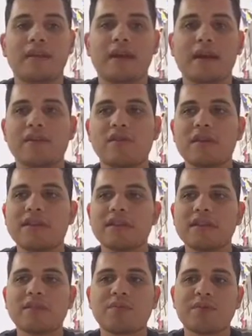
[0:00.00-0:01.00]
As you can
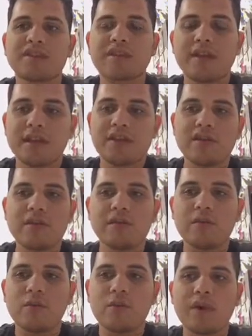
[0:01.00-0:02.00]
see in the
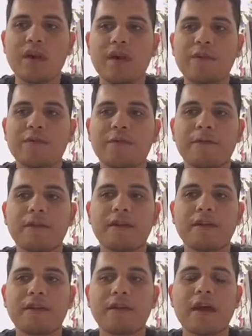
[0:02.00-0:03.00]
presentation, we have
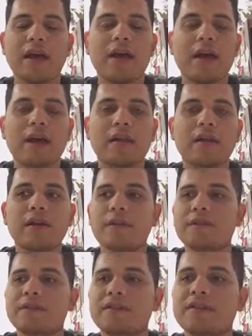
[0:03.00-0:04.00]
a lot
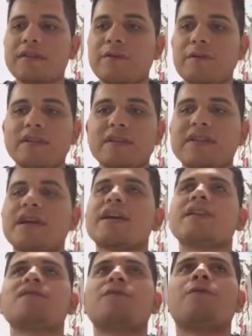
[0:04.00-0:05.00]
of different
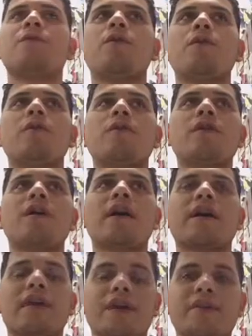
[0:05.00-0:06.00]
designs for
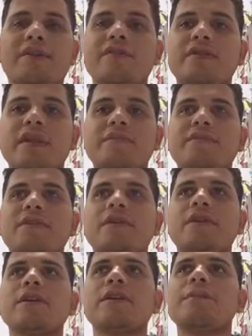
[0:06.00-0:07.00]
a character named
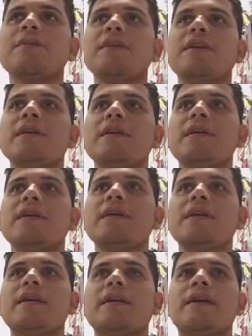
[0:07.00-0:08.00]
Sonic.
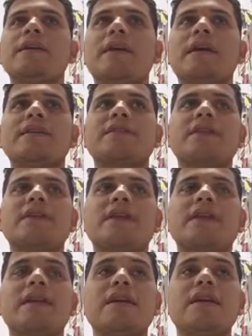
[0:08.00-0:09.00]
This
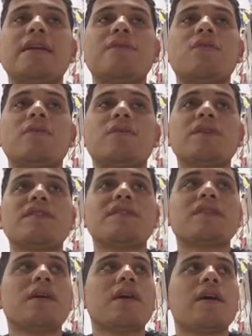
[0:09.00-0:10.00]

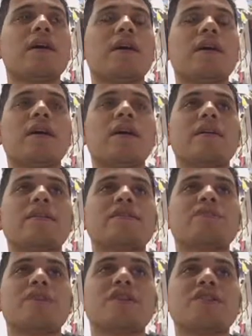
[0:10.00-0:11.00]
is a
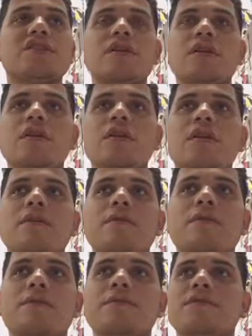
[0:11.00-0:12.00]
spreadsheet of
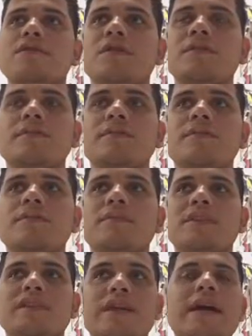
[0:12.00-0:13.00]
some
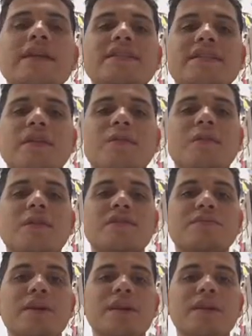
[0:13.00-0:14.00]
designs that
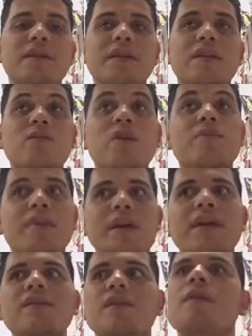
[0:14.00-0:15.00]
were
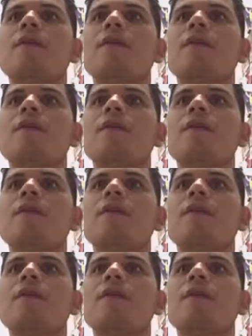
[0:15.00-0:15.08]
made